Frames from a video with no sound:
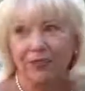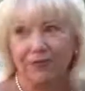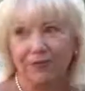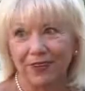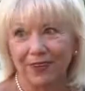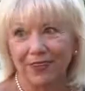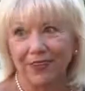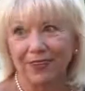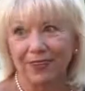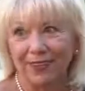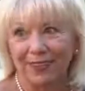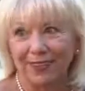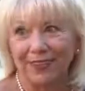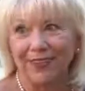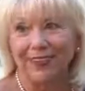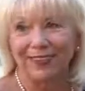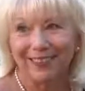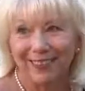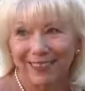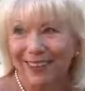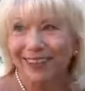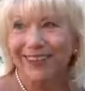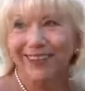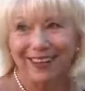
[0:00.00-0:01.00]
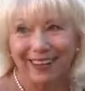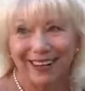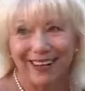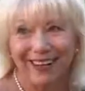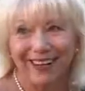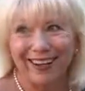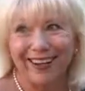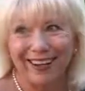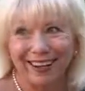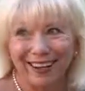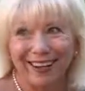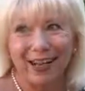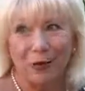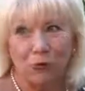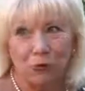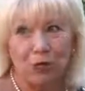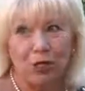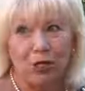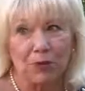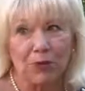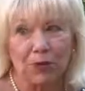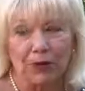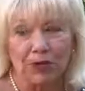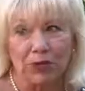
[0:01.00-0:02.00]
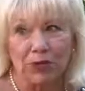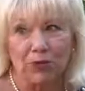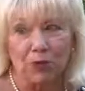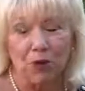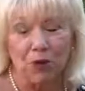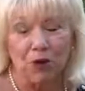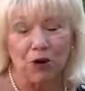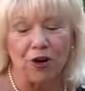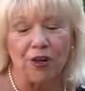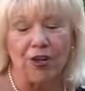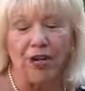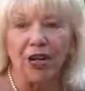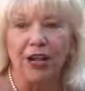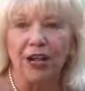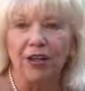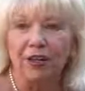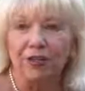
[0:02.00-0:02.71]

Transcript: invested equity benchmark.